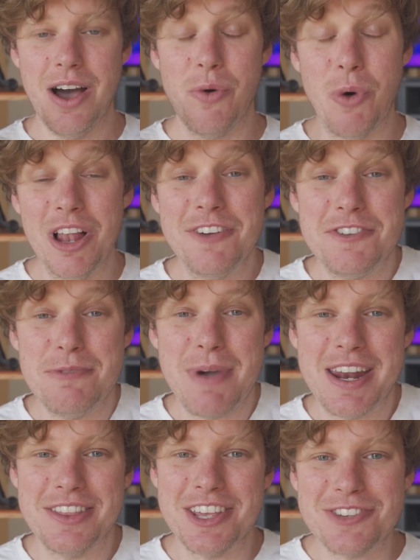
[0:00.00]
Well, if you
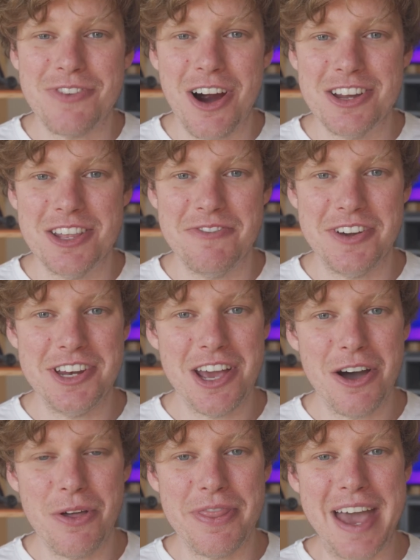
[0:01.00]
made it this far in the
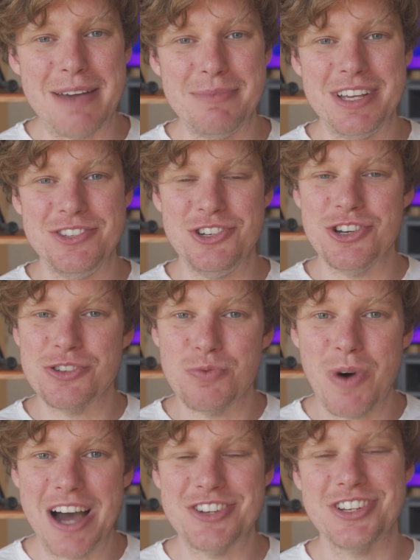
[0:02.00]
video, that means you just
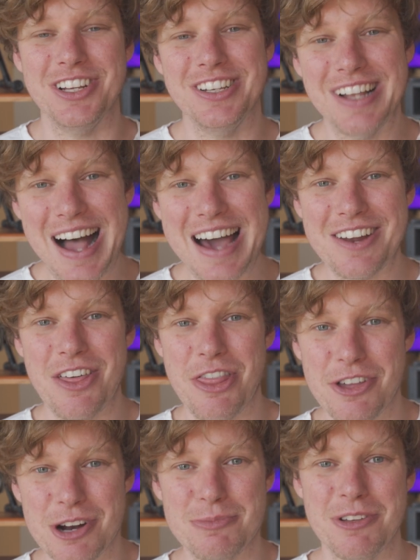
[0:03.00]
watched a lot
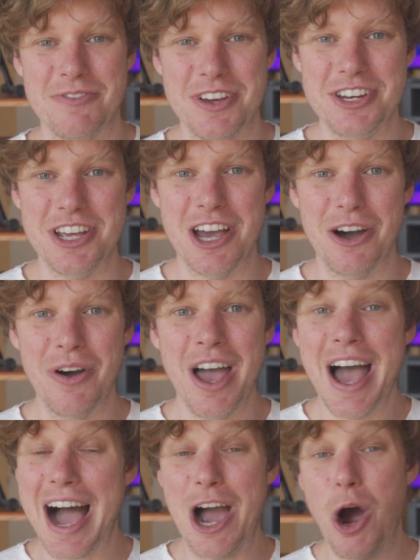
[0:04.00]
of thermal video.
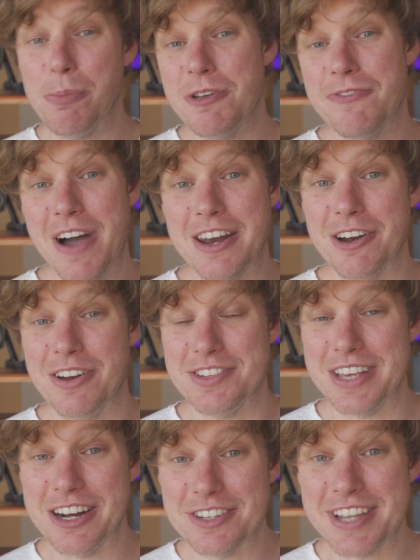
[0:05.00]
I hope you found it
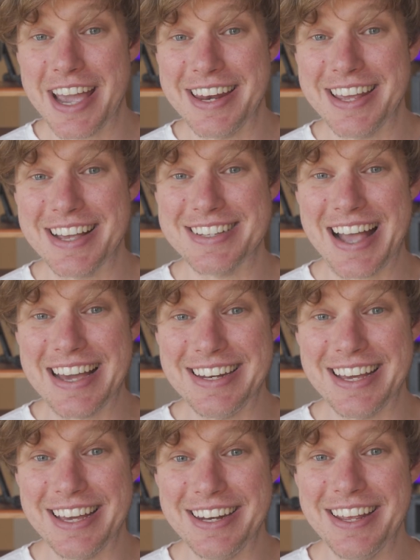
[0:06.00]
as entertaining as I
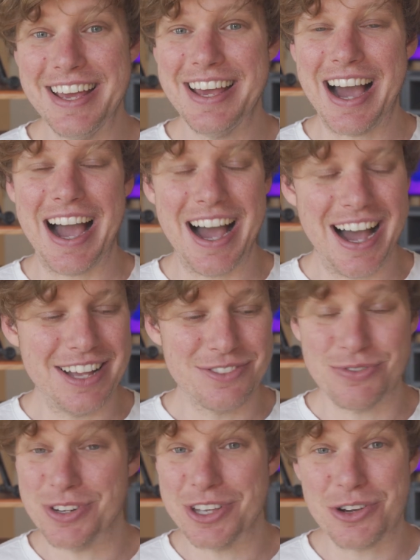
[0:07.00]
did. Uh,
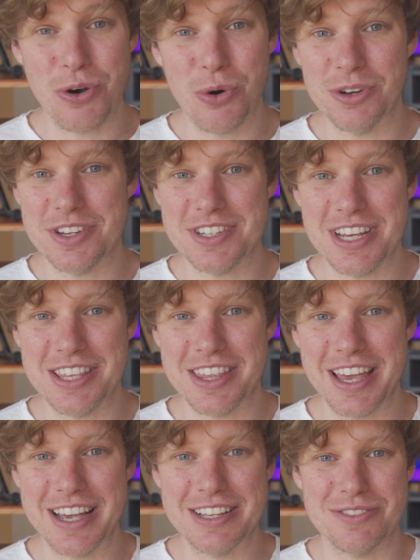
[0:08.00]
it's really cool to see
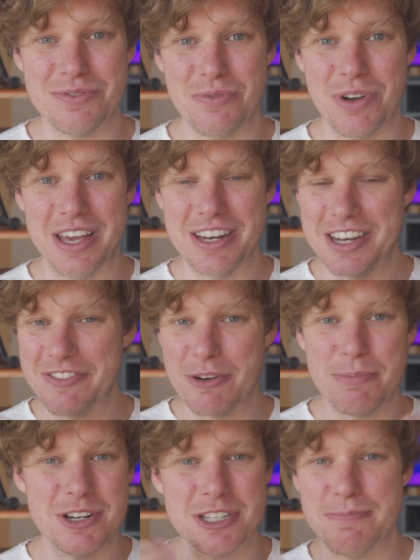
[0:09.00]
things in a
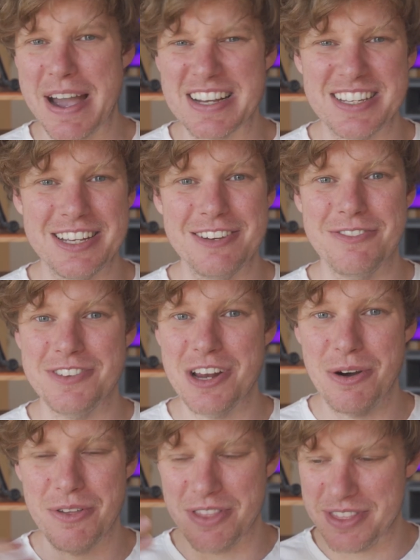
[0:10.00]
different perspective, you
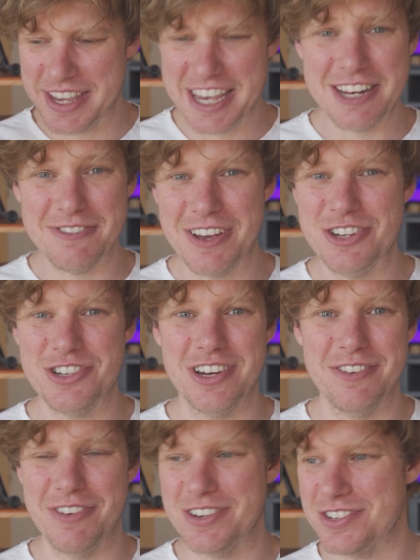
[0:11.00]
know, in heat
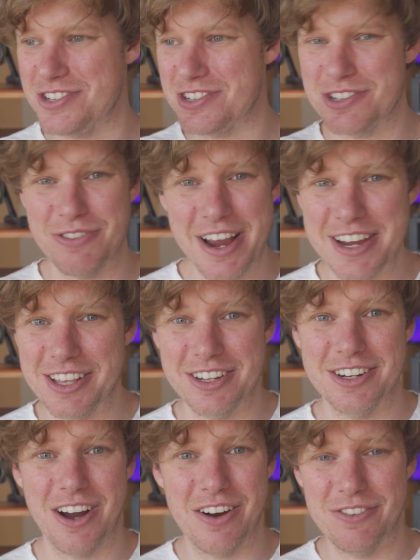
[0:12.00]
vision versus just the
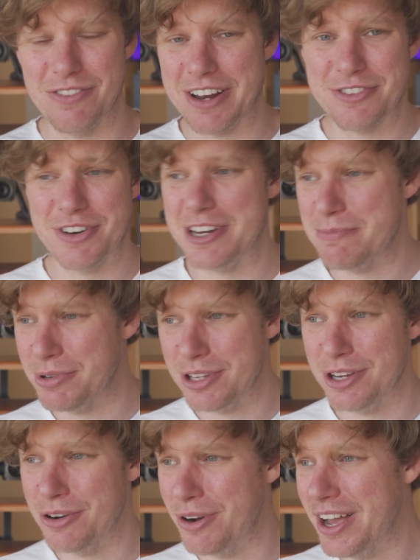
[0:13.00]
regular red, green,
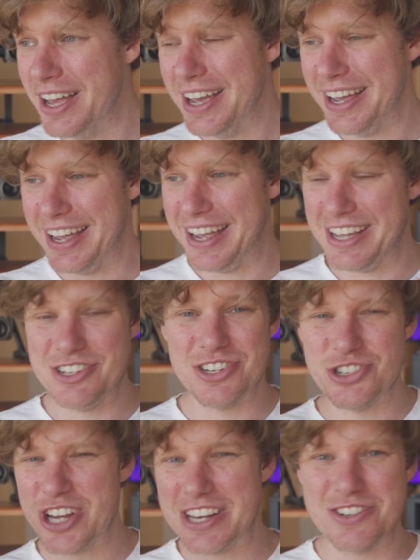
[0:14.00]
blue. It
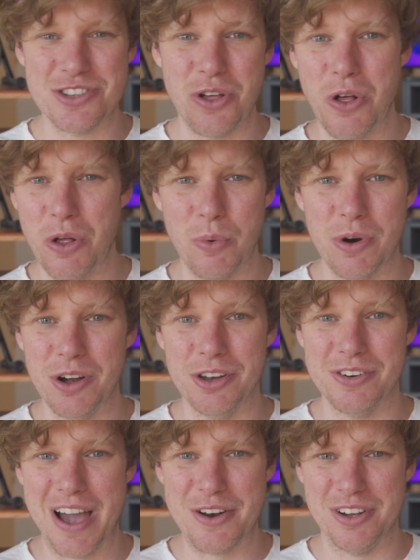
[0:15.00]
just changes the whole
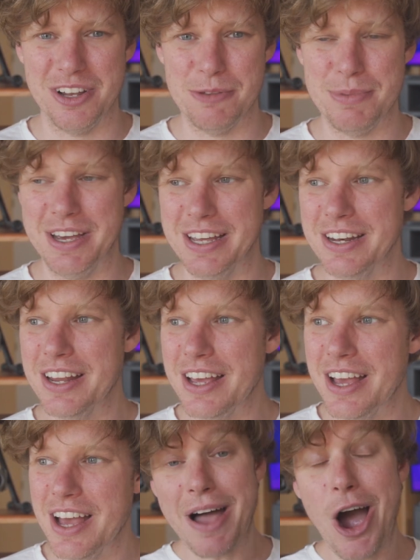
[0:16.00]
world around a little bit.
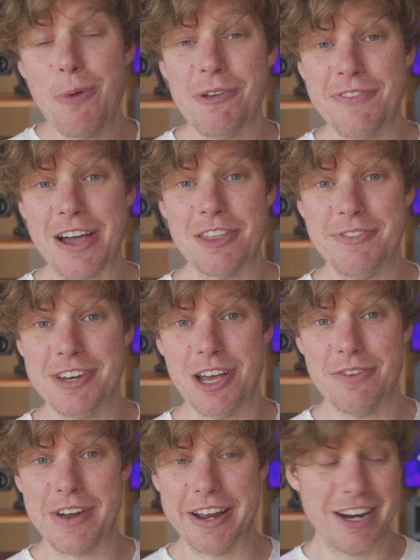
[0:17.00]
I hope you found the
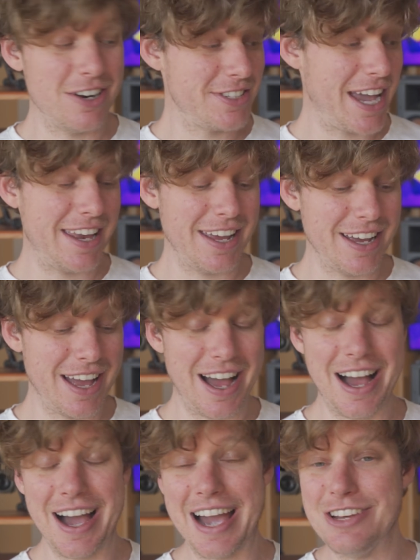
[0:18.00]
video very entertaining.
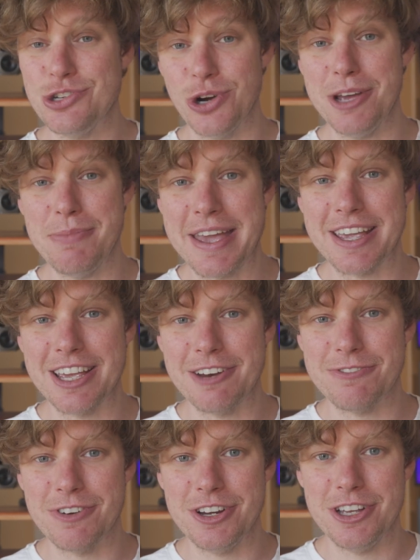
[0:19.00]
I enjoyed making
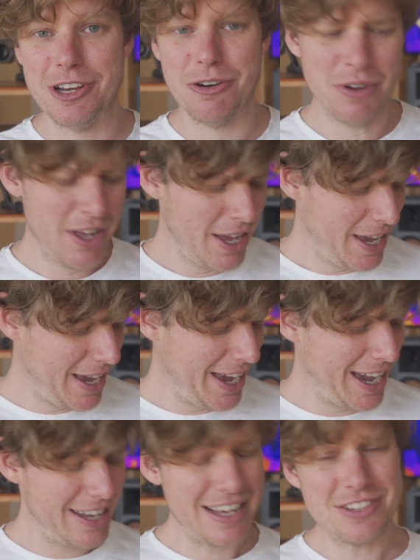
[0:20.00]
it for you.
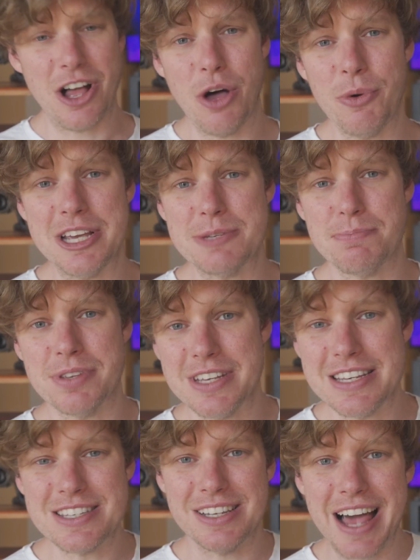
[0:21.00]
And as always,
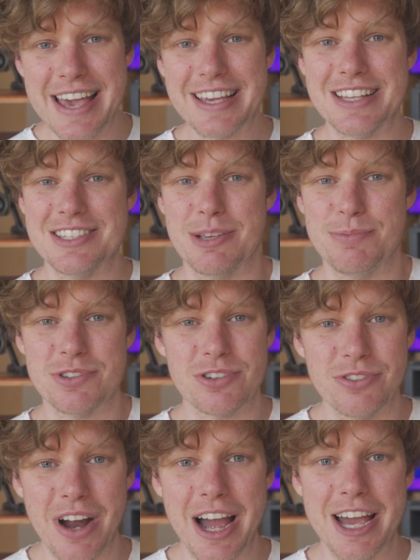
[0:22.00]
please like and
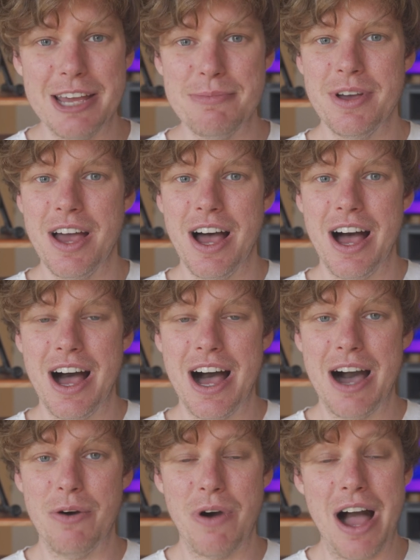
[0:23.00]
subscribe.
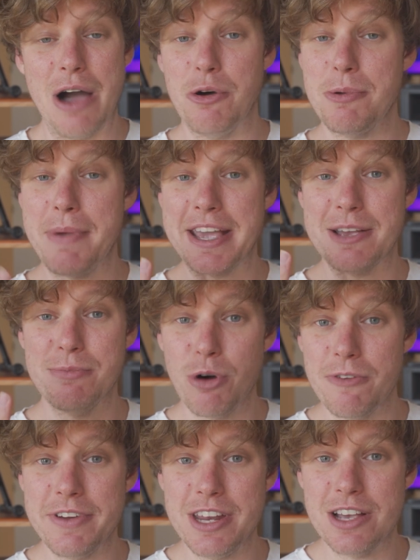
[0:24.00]
Uh, I will be making
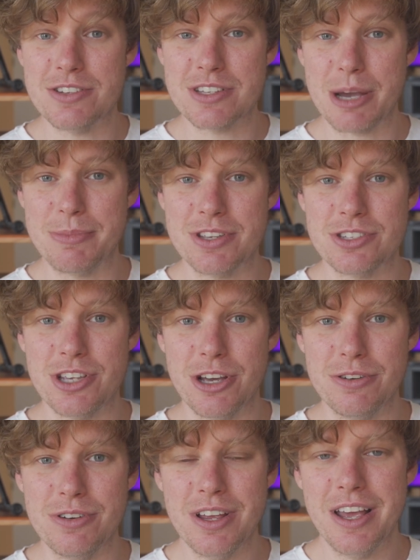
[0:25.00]
more videos coming
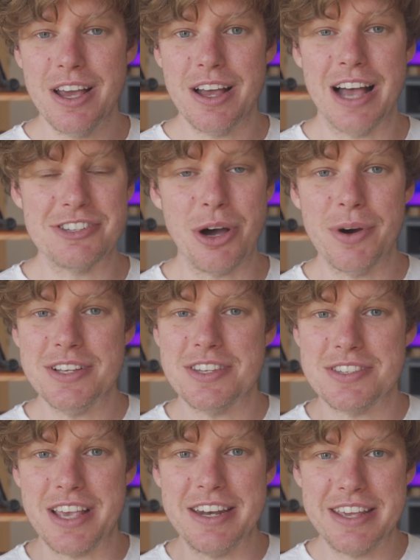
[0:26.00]
soon. As always,
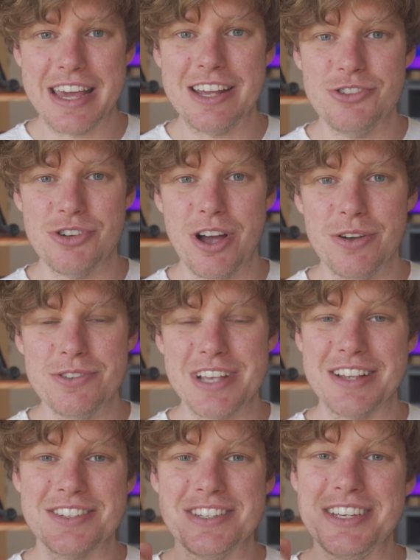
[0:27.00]
this is Indiana Drones.
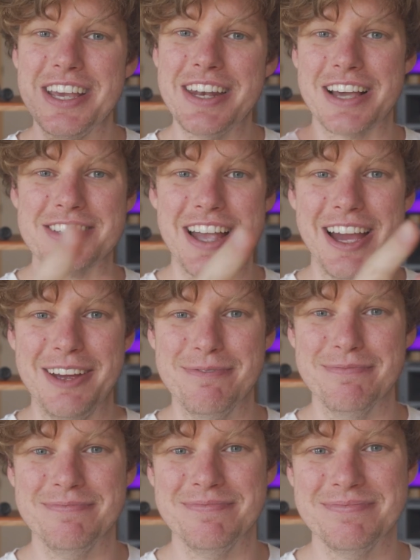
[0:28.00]
I'll see you next
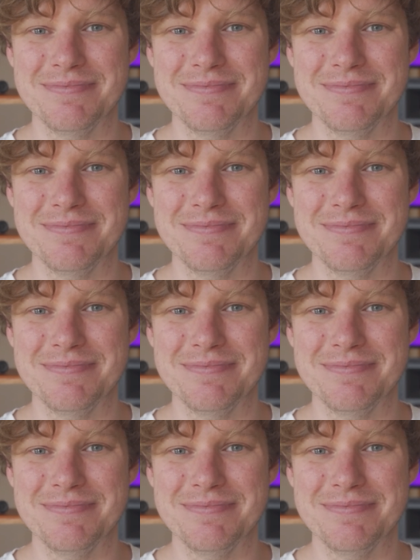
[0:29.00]
time.